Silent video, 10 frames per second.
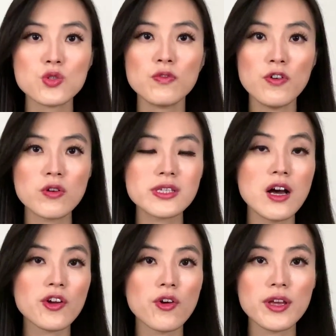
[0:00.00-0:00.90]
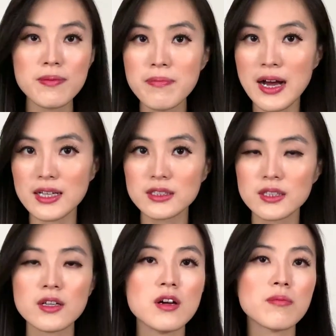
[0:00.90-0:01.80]
to focus on your impact.
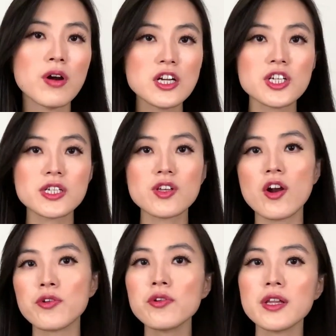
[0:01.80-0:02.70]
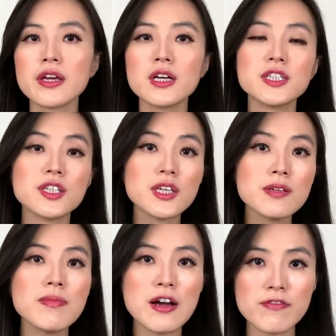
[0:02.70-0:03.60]
Projects are usually a
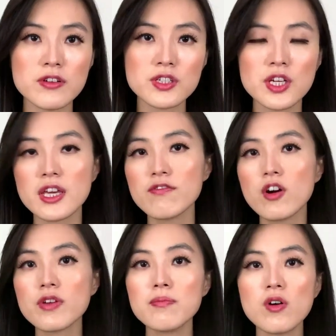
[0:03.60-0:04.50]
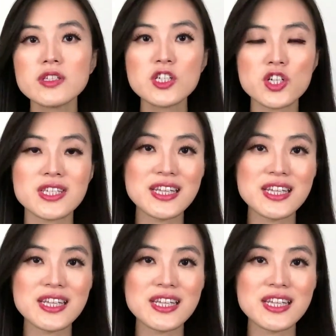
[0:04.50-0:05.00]
team effort involving more than just